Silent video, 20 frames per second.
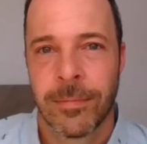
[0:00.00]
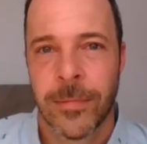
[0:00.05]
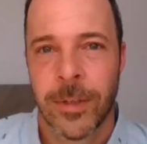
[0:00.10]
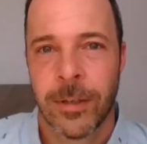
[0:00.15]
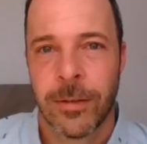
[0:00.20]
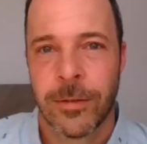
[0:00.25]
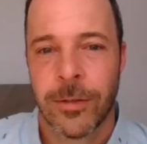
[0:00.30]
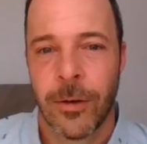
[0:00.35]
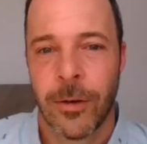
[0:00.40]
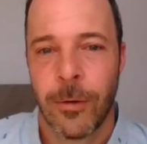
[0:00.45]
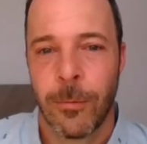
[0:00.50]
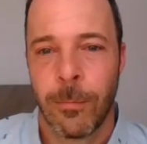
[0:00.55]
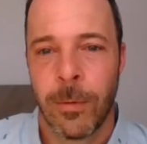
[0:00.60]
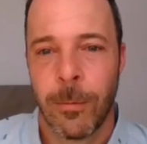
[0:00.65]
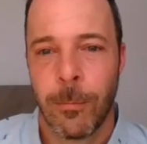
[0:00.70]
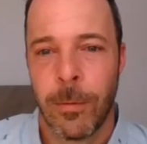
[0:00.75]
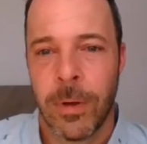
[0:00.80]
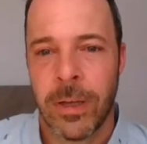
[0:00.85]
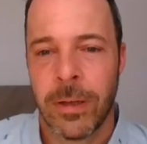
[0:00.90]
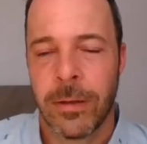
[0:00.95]
So we
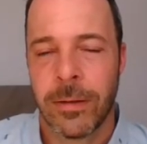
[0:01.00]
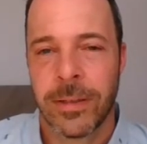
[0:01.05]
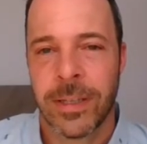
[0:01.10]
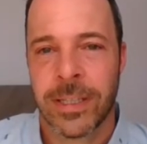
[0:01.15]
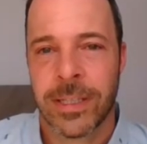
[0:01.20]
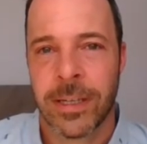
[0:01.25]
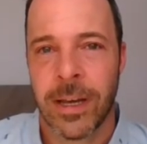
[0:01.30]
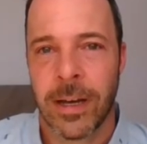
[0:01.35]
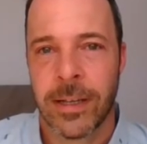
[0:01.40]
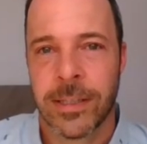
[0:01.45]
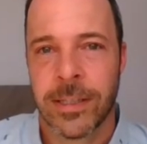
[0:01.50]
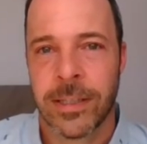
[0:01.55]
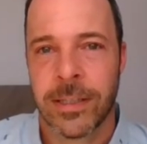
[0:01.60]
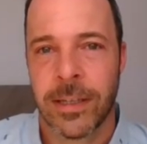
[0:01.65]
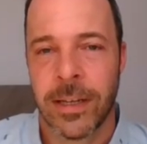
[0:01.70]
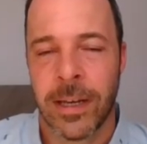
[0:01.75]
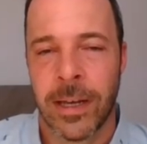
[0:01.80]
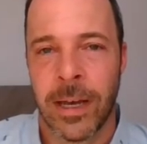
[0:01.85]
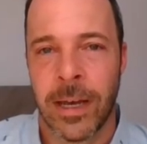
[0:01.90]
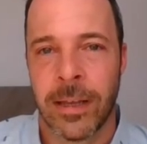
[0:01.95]
will
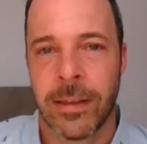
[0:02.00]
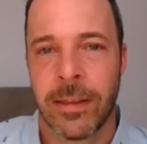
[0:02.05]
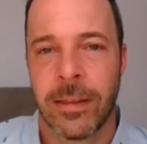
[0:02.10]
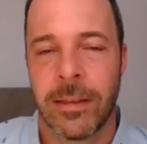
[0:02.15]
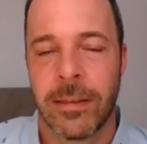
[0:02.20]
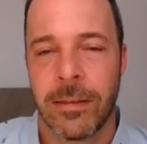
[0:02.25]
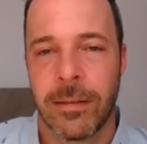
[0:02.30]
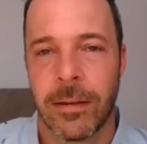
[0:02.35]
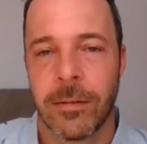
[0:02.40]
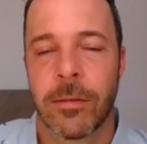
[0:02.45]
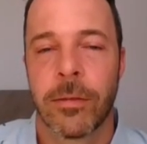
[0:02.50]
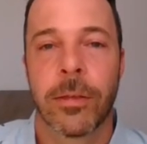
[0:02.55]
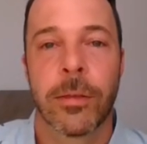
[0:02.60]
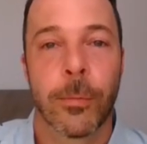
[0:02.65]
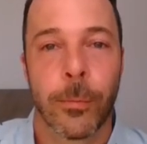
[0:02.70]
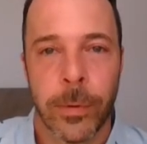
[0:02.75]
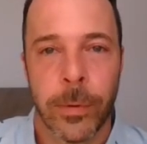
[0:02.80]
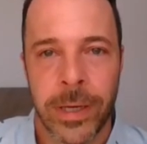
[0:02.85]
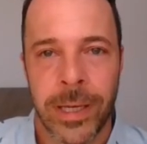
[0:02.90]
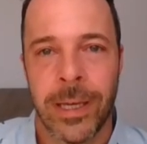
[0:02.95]
discuss the
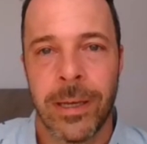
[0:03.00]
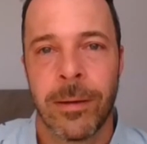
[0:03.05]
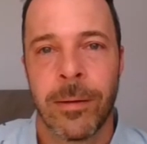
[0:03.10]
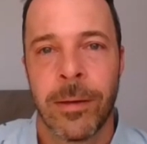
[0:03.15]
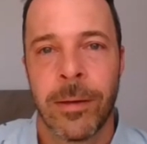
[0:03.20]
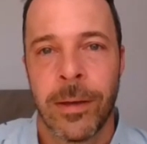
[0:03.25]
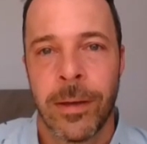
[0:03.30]
three,